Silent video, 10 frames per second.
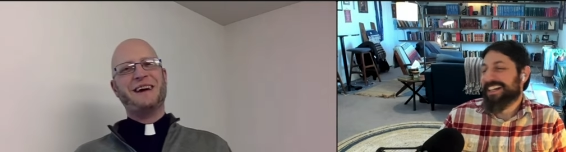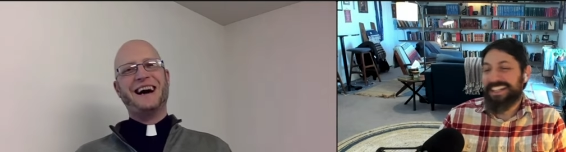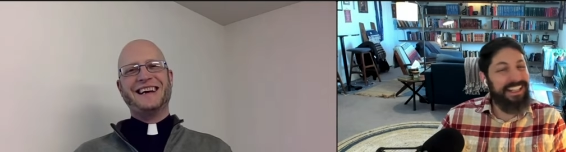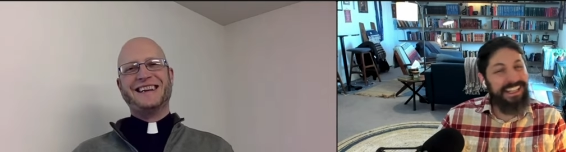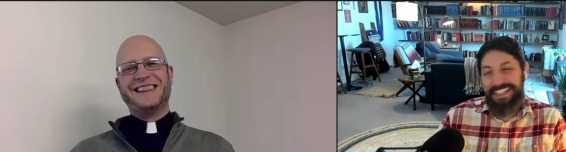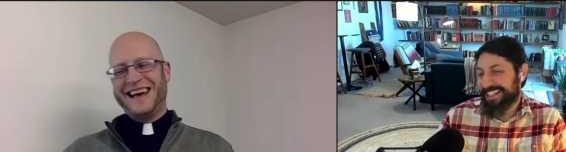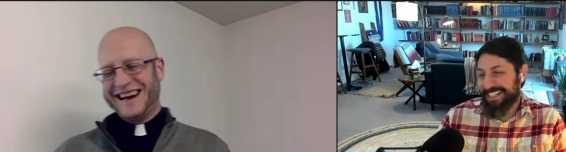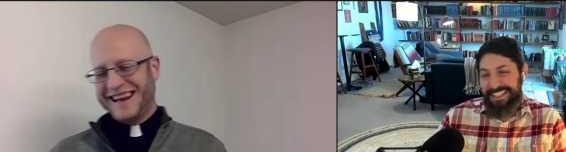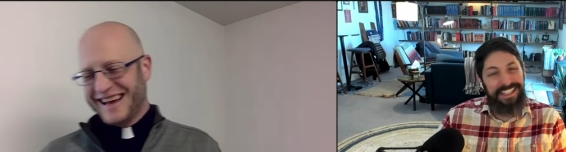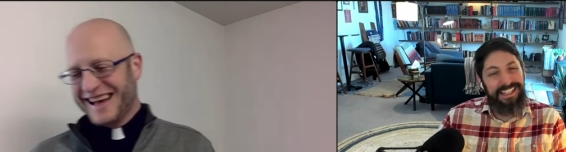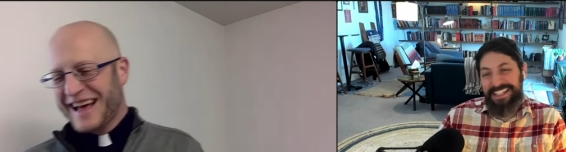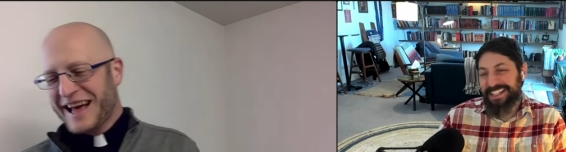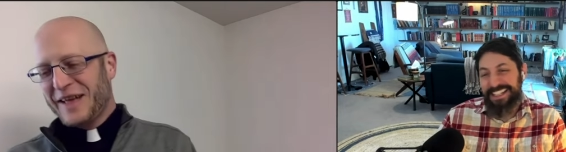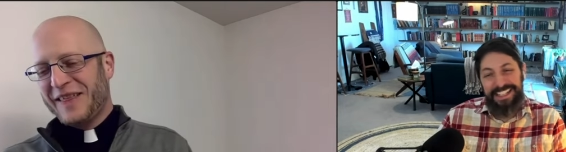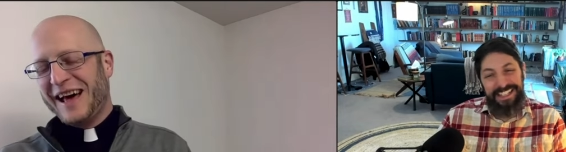Speaker 1: mind that
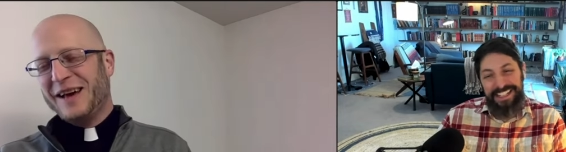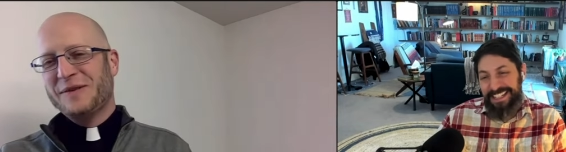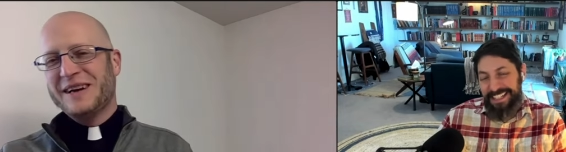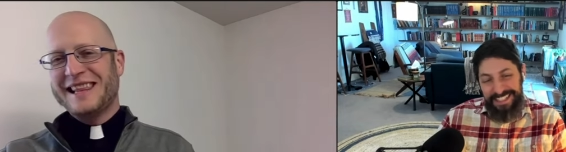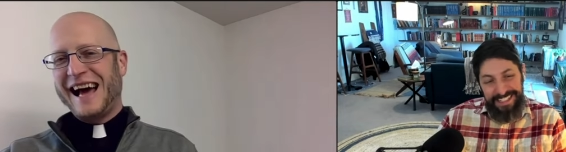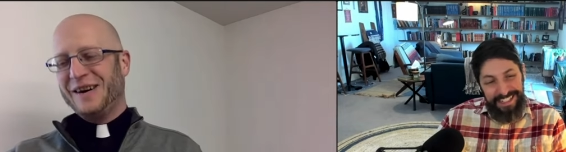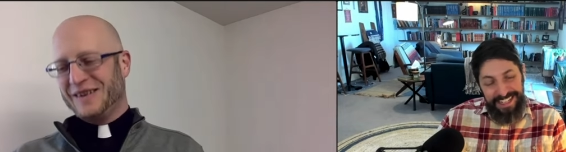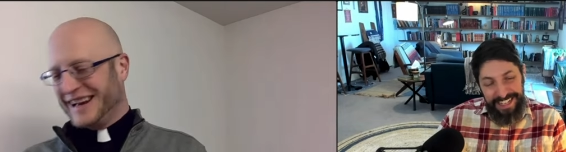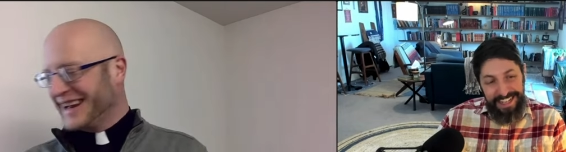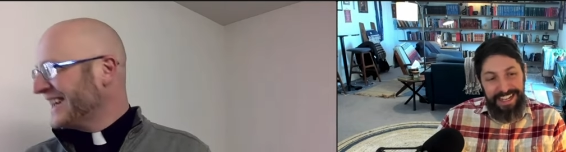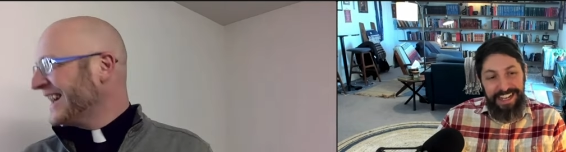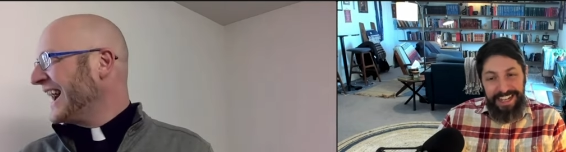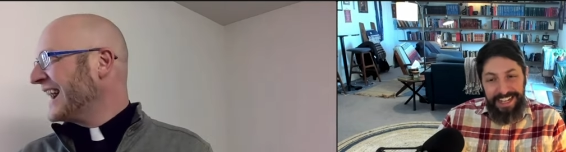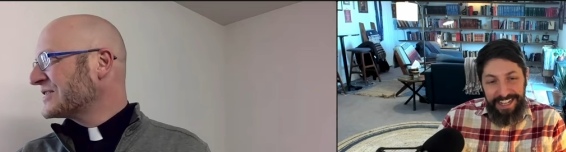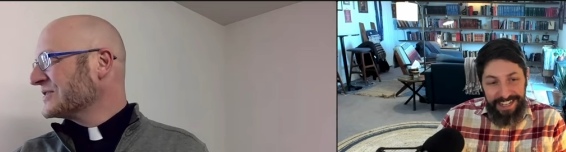that without
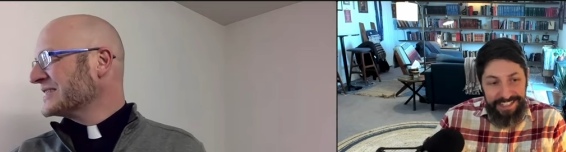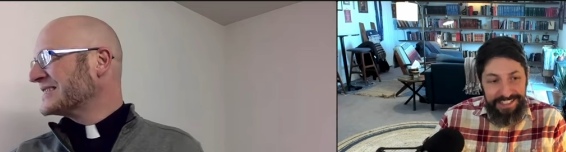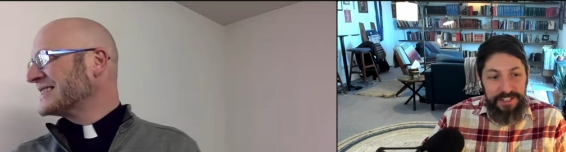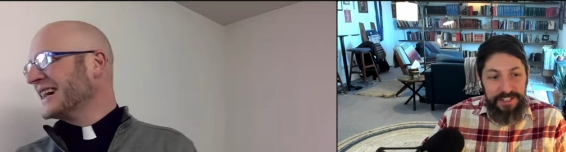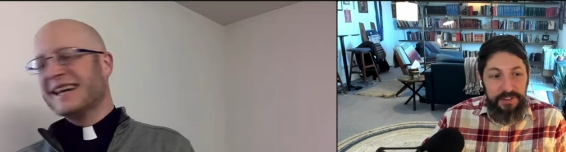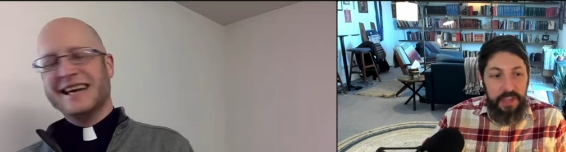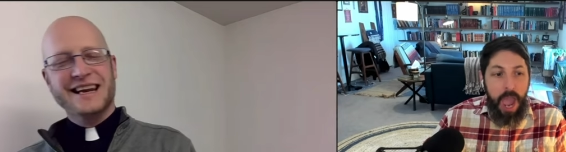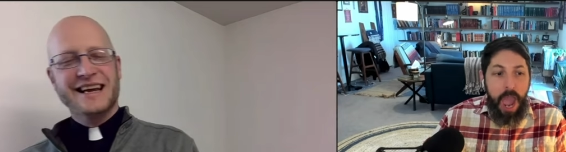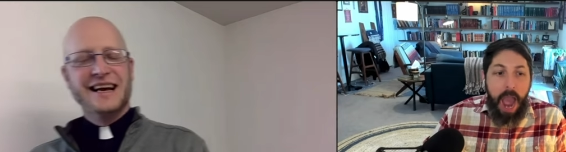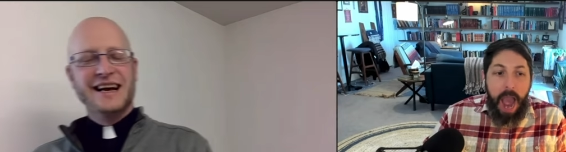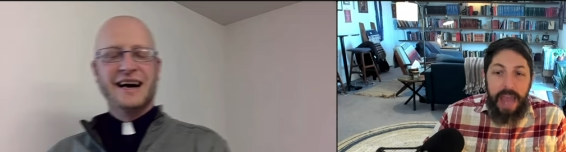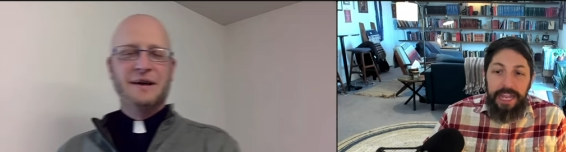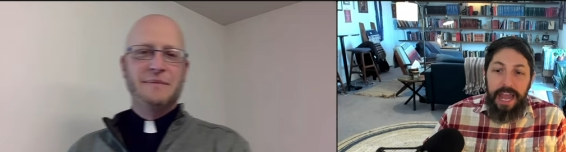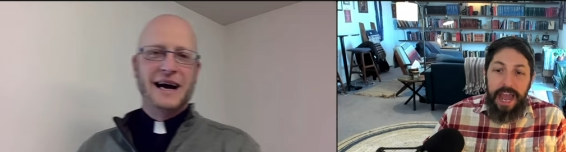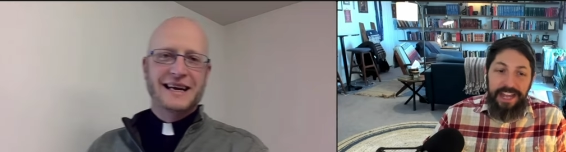actually studied
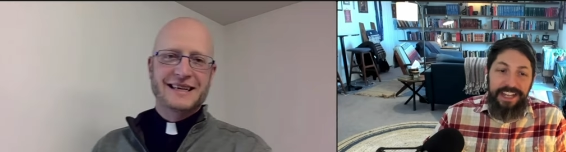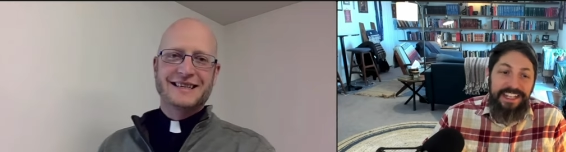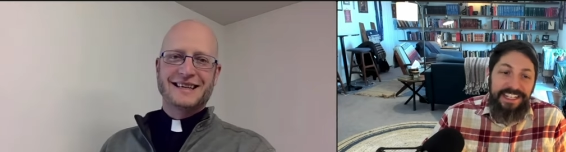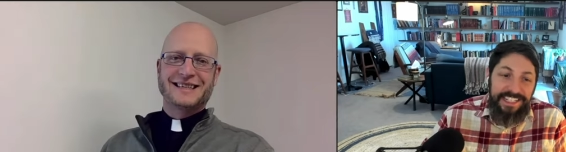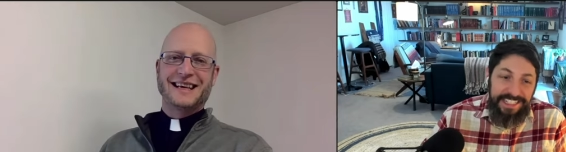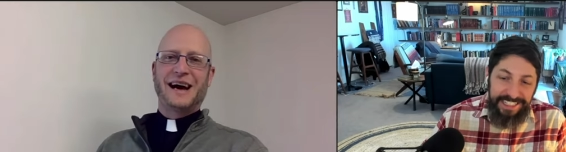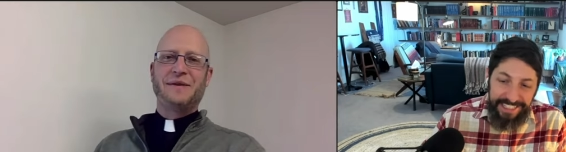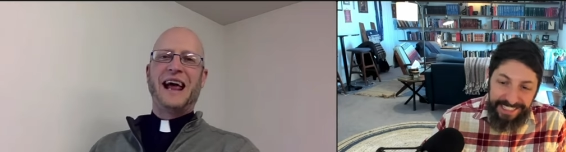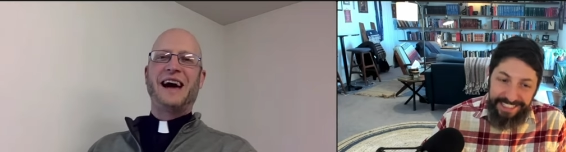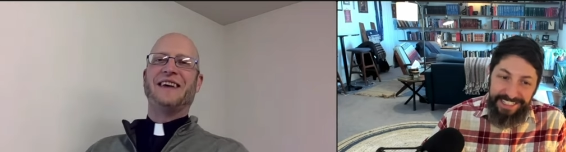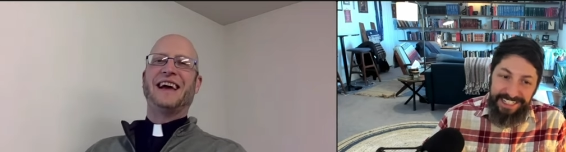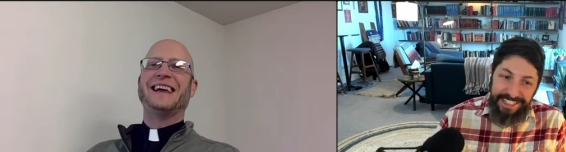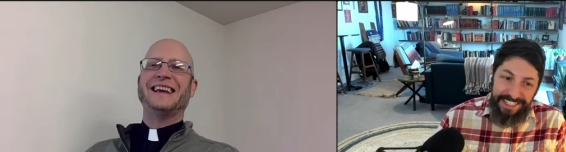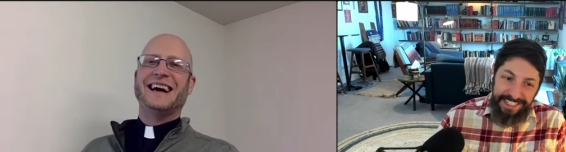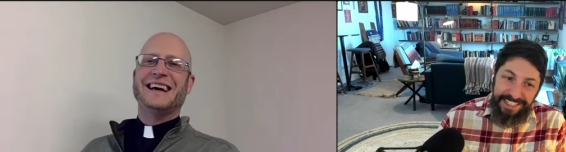I, Micah six that I would have
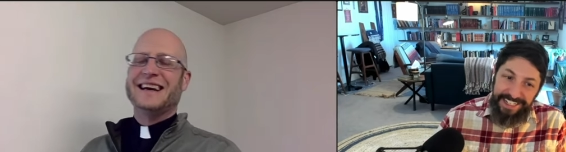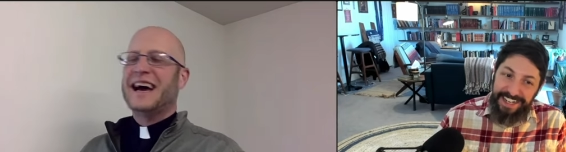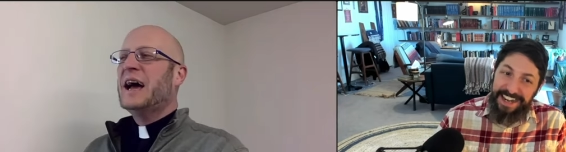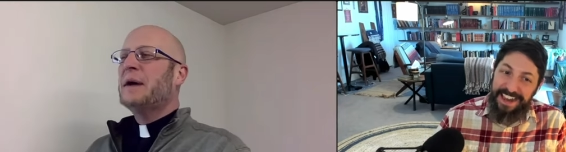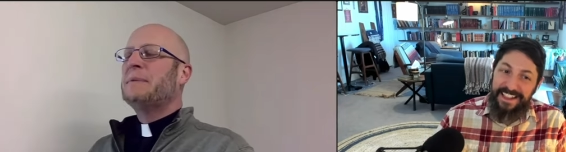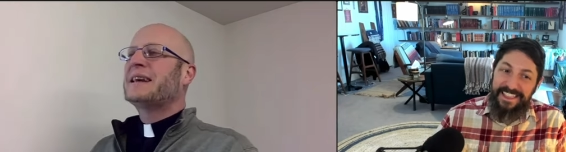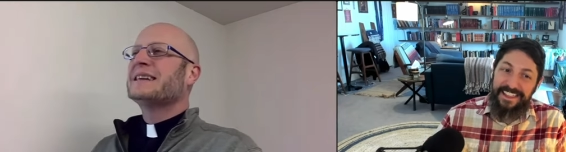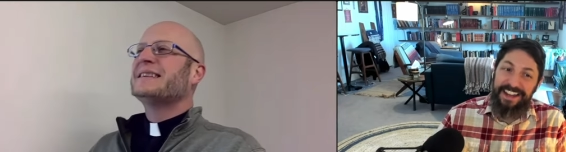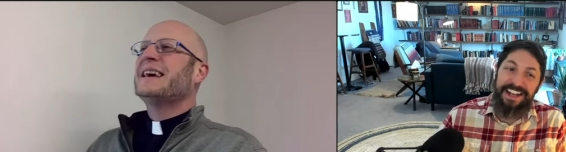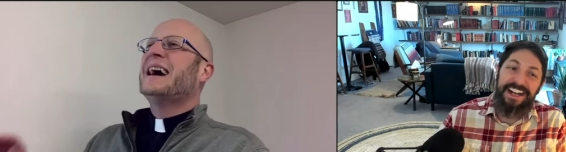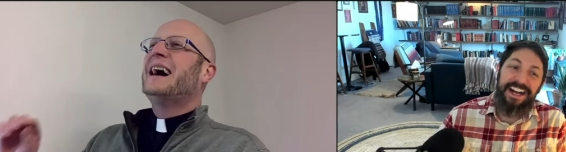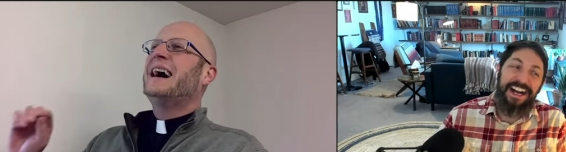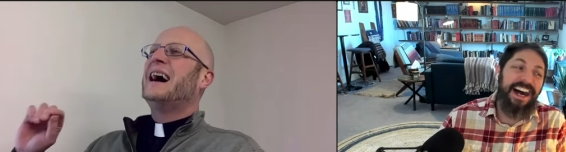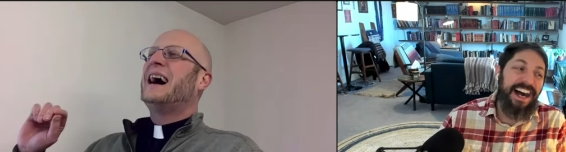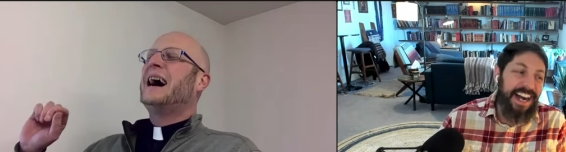any idea because
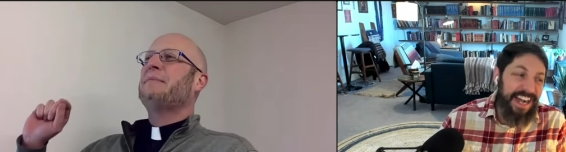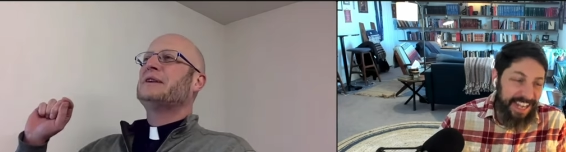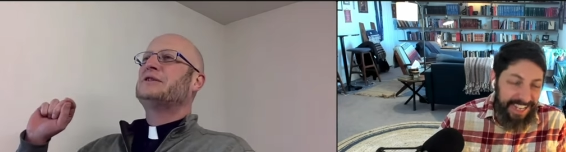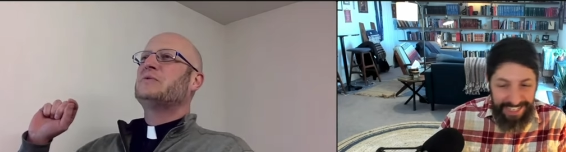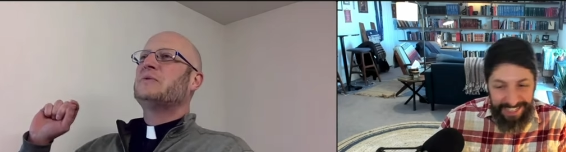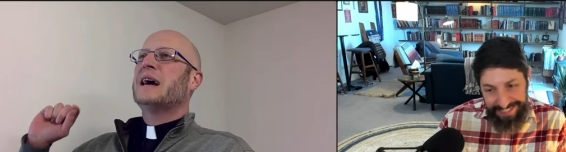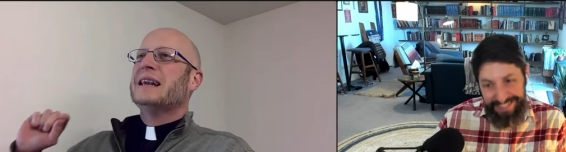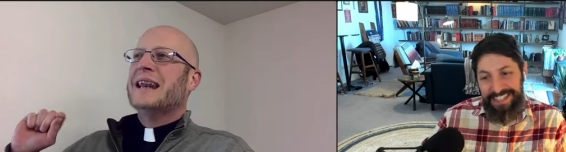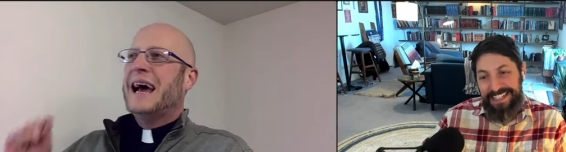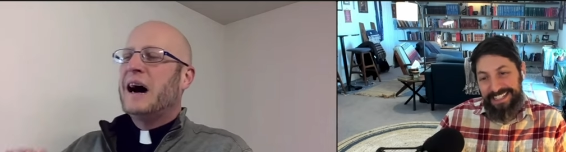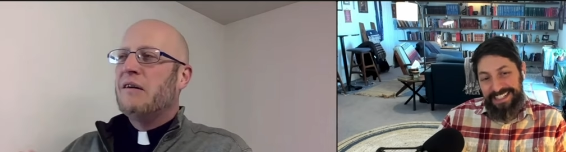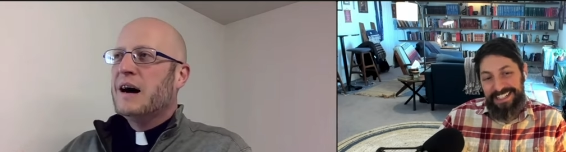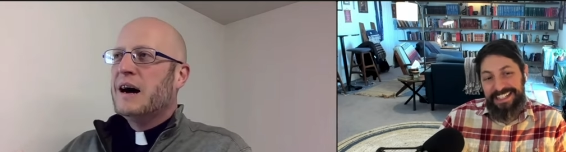uh, I bet you right now,